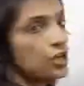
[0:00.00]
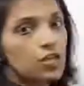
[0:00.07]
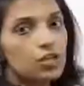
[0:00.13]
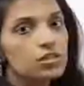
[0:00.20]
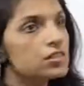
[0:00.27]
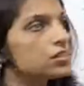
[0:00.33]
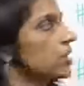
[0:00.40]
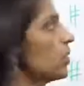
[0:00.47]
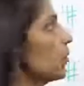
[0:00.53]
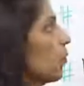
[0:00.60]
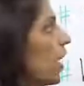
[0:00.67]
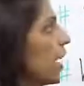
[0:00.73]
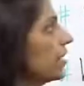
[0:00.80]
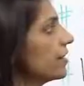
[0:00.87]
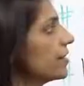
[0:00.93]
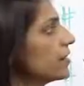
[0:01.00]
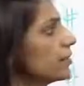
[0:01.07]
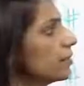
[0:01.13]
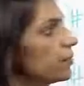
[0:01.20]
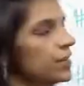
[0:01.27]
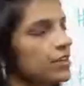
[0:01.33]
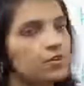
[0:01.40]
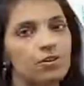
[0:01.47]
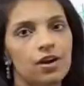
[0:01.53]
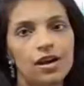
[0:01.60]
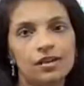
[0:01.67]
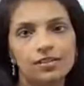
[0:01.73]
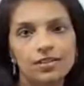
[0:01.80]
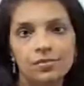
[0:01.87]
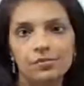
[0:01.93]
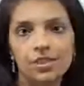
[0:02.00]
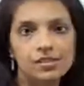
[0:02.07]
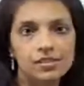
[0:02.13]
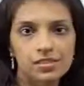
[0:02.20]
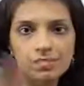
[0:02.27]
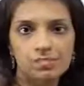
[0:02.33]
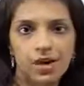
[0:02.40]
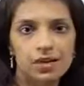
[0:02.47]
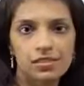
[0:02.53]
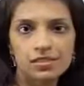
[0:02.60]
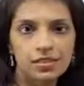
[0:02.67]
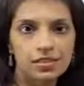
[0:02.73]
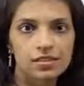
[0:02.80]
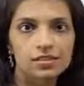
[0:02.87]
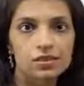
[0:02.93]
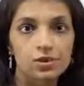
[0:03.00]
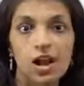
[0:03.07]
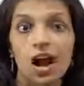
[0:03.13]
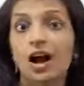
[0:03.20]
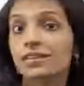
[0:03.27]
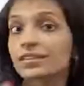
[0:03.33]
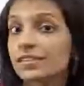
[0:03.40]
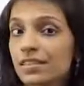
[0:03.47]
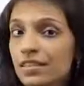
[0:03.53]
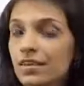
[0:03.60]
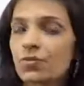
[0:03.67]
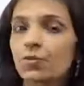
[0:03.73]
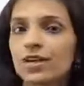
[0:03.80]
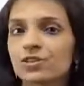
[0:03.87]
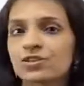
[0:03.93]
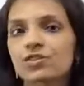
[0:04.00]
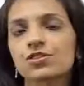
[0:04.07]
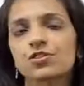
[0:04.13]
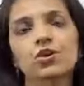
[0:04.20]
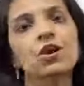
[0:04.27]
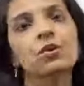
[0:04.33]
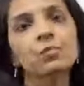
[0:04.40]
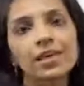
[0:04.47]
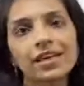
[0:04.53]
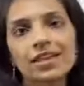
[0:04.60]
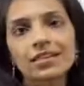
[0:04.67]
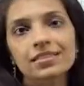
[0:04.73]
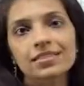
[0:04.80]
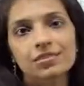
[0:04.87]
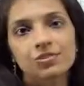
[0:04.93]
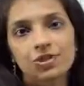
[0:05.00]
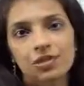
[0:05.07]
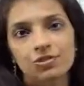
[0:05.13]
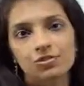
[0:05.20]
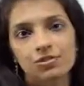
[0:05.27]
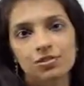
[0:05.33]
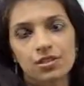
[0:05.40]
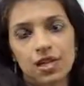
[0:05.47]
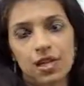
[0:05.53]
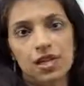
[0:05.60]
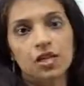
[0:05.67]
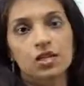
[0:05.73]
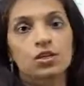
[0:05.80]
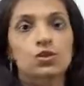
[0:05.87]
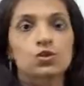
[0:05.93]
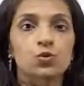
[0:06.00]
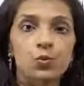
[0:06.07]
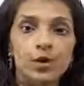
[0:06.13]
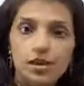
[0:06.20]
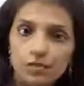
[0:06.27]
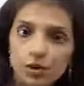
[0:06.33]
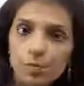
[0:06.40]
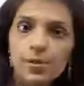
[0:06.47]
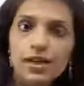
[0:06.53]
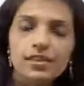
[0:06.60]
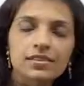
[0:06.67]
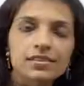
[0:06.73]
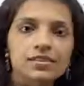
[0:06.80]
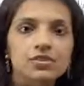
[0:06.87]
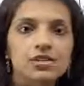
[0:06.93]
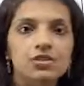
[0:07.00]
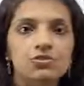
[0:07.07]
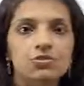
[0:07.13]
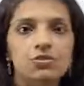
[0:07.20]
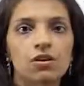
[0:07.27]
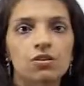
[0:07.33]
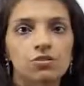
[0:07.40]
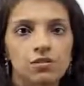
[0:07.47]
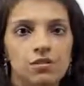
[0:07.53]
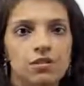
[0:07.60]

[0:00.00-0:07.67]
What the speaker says: cannot say why didn't we try. That means it's past and you're asking a question, you're not making a suggestion. So whenever you make a suggestion or a